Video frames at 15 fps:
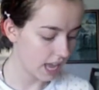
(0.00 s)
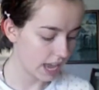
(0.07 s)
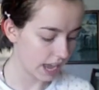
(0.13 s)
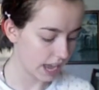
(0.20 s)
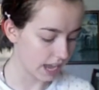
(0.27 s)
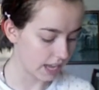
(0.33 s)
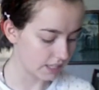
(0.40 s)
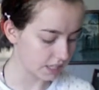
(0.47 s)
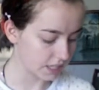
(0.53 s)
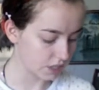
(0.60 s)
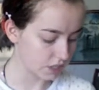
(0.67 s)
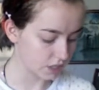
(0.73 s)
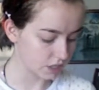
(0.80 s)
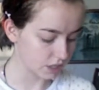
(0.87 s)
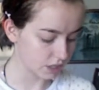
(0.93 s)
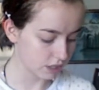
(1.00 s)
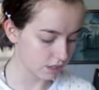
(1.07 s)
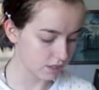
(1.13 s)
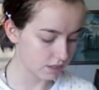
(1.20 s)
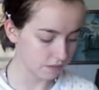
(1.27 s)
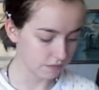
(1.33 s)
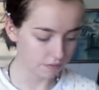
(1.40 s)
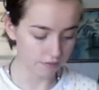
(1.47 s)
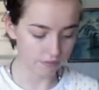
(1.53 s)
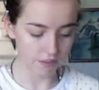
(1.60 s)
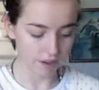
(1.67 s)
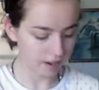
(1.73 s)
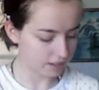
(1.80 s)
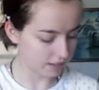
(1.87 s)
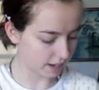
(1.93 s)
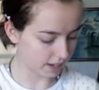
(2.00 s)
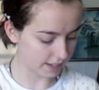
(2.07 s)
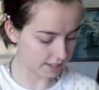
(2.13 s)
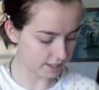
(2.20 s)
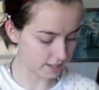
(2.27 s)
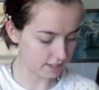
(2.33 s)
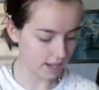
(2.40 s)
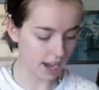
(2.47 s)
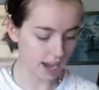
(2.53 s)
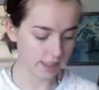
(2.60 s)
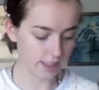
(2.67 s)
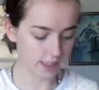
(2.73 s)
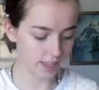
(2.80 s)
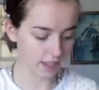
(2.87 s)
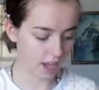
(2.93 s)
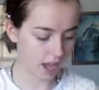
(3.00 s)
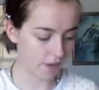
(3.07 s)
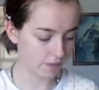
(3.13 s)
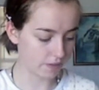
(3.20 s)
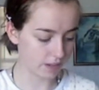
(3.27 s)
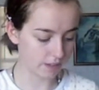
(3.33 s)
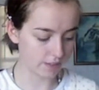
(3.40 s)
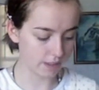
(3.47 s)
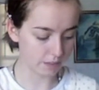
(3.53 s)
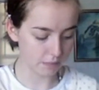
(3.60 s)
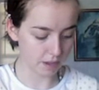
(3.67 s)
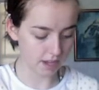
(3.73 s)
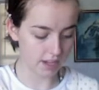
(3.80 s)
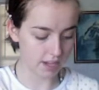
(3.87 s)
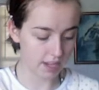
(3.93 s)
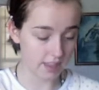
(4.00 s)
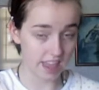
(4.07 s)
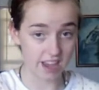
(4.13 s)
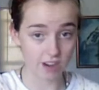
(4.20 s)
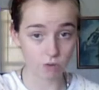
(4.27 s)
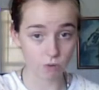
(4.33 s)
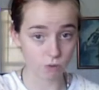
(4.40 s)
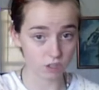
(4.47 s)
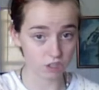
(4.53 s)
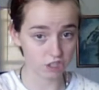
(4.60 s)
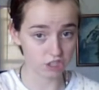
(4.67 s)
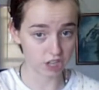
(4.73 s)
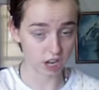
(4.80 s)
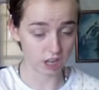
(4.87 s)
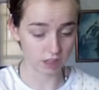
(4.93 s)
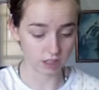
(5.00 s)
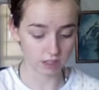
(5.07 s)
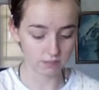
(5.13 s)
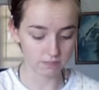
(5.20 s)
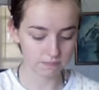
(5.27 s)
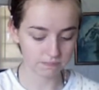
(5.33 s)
And it just looks very nice. I think I would definitely make it in that orange color.